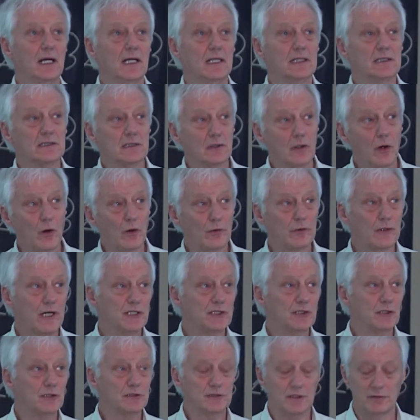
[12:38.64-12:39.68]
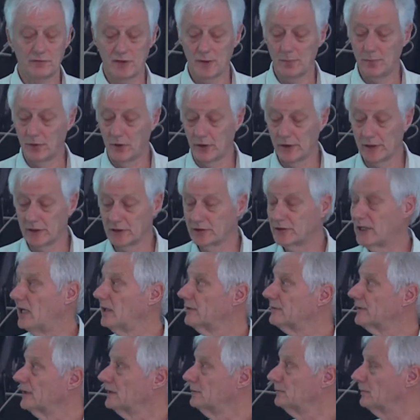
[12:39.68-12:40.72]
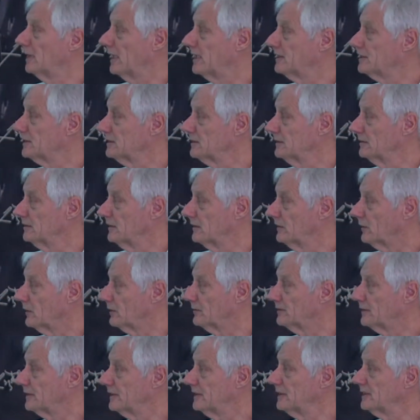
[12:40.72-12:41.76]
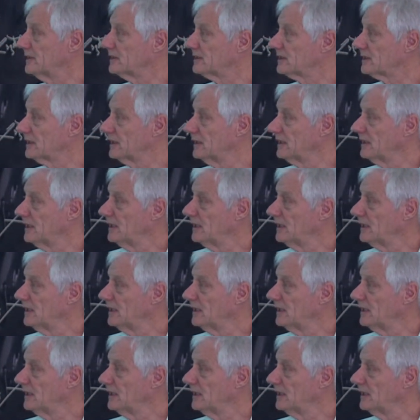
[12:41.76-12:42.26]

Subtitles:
is lower ratios of reporting drought than places in the north and east.